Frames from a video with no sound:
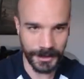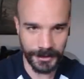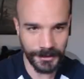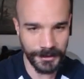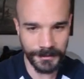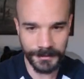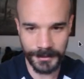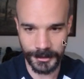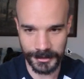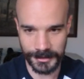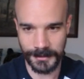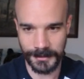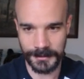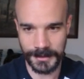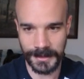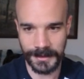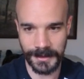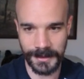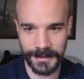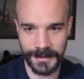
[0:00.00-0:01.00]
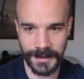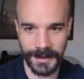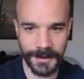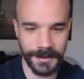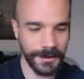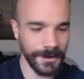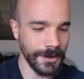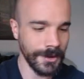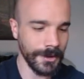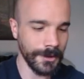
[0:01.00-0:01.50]
middle or something like
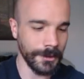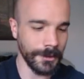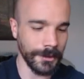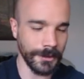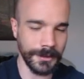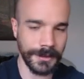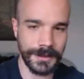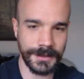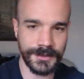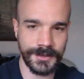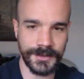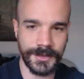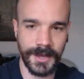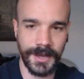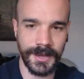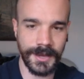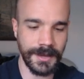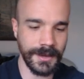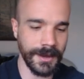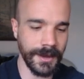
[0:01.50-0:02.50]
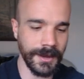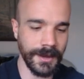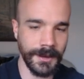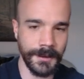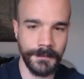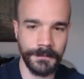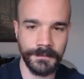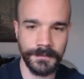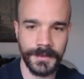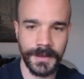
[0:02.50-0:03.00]
that. Or let's say,
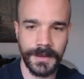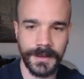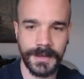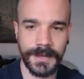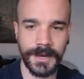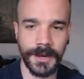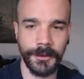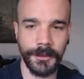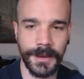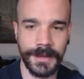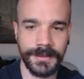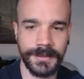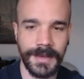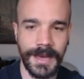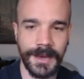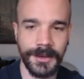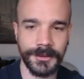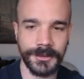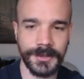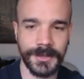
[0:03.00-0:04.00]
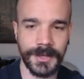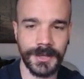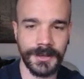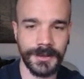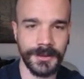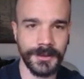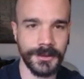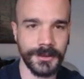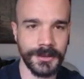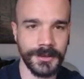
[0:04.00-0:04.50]
um, you know, a
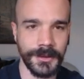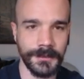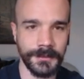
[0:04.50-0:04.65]
thousand or